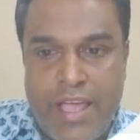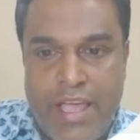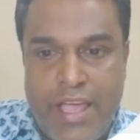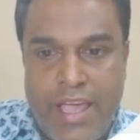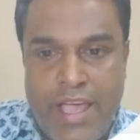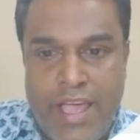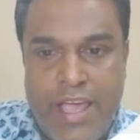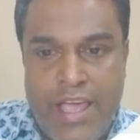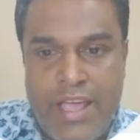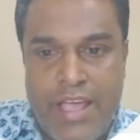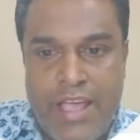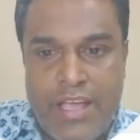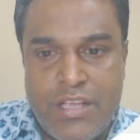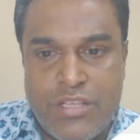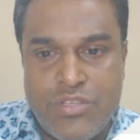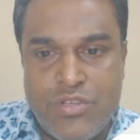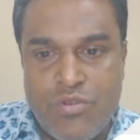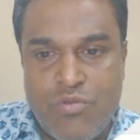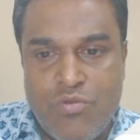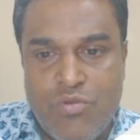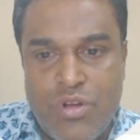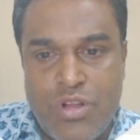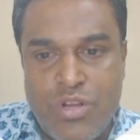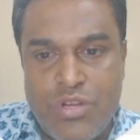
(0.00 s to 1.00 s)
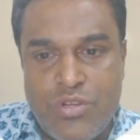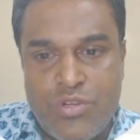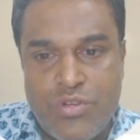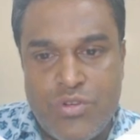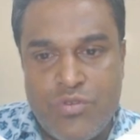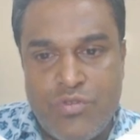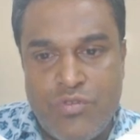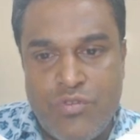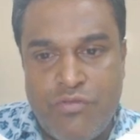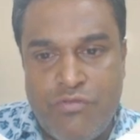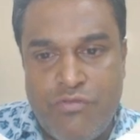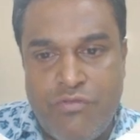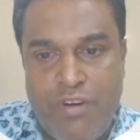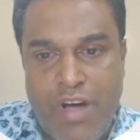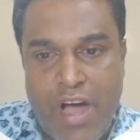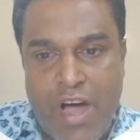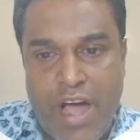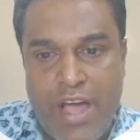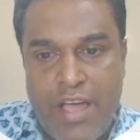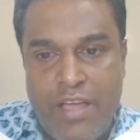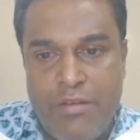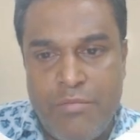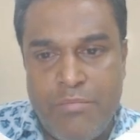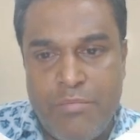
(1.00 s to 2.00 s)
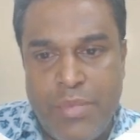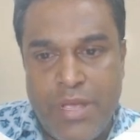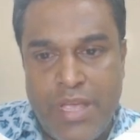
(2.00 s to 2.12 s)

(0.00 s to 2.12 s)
A is equal to 5,